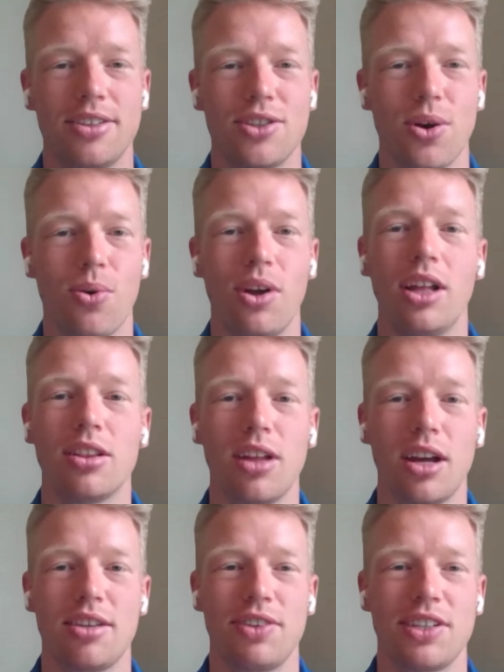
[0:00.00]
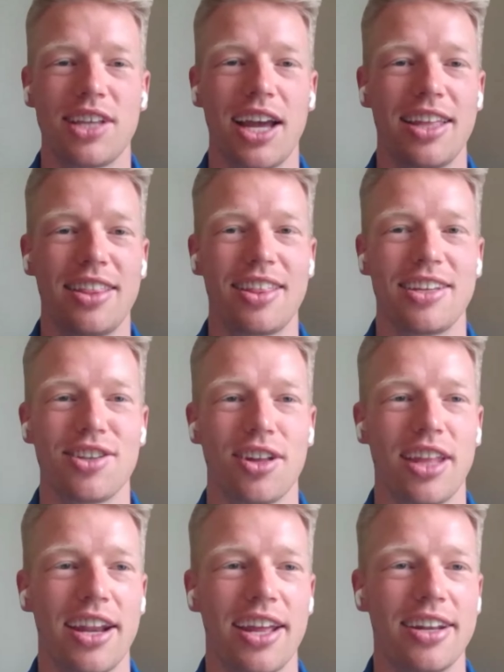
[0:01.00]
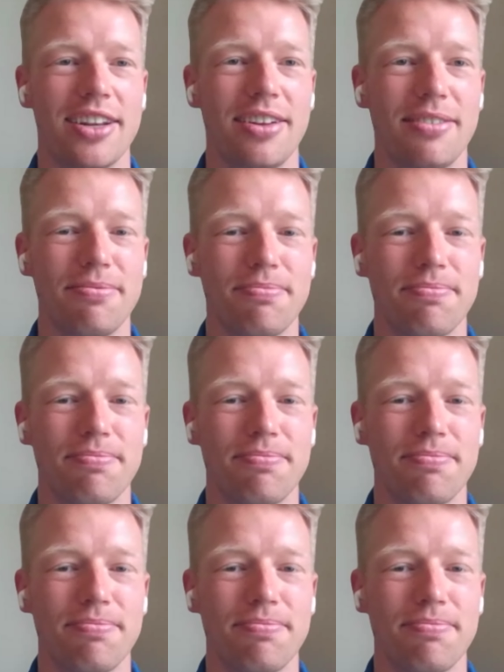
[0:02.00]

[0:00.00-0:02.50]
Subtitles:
So lots of exciting things on that end.